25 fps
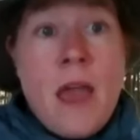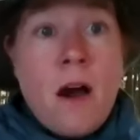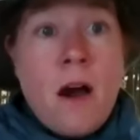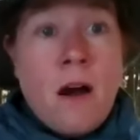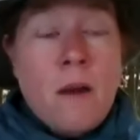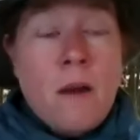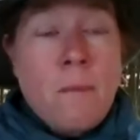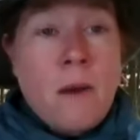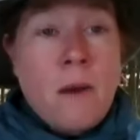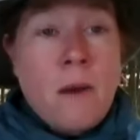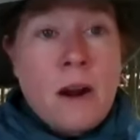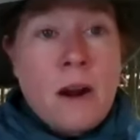
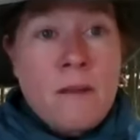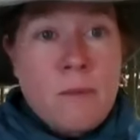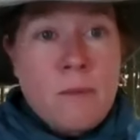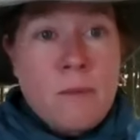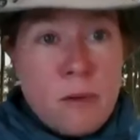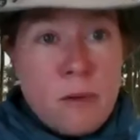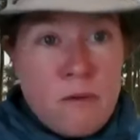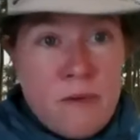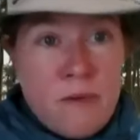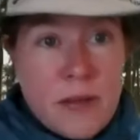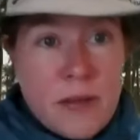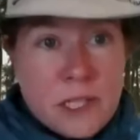part of a
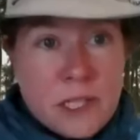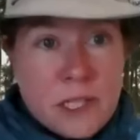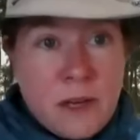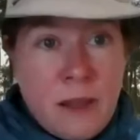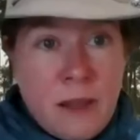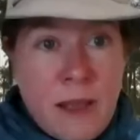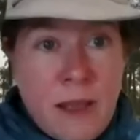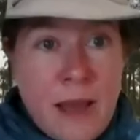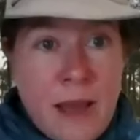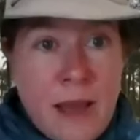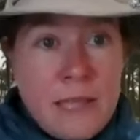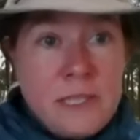
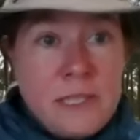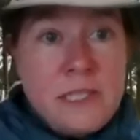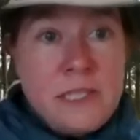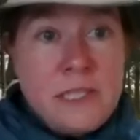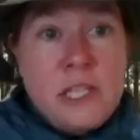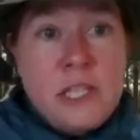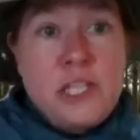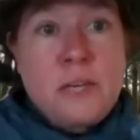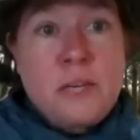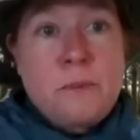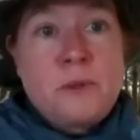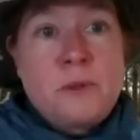professionalized
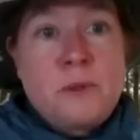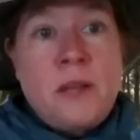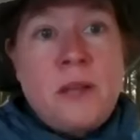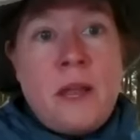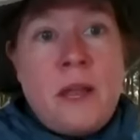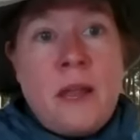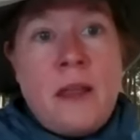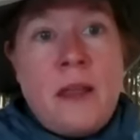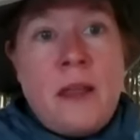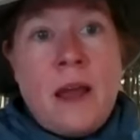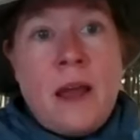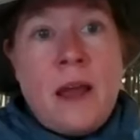
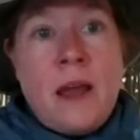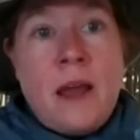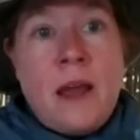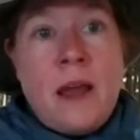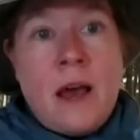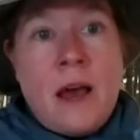Egyptian um,